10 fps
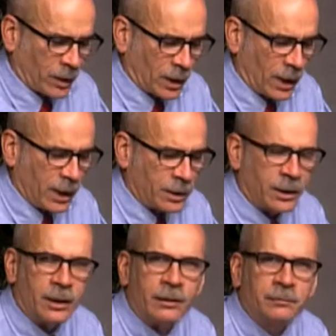And
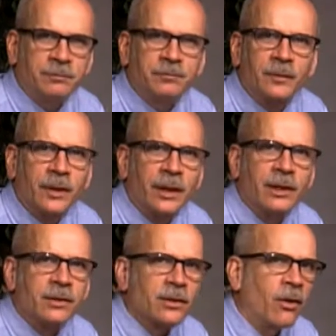
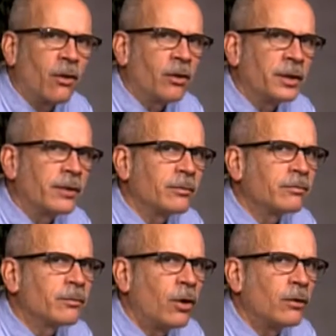it's all
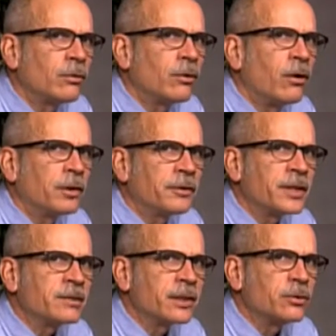the
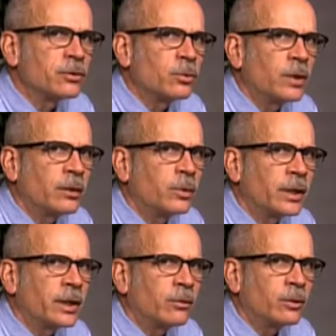things they used to wear
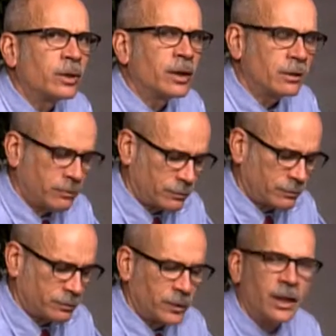when they were
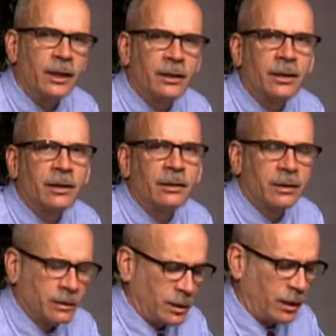in
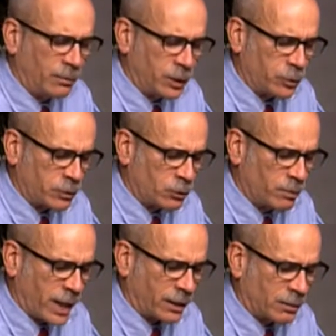elementary school
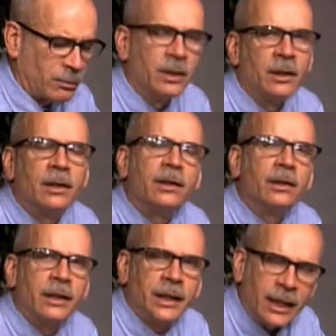back at
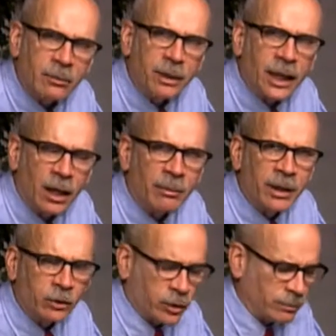Higbee
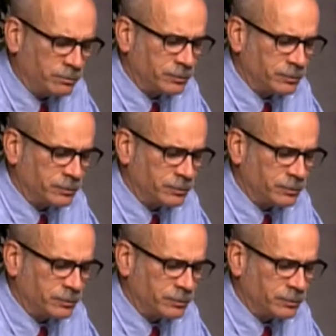Elementary.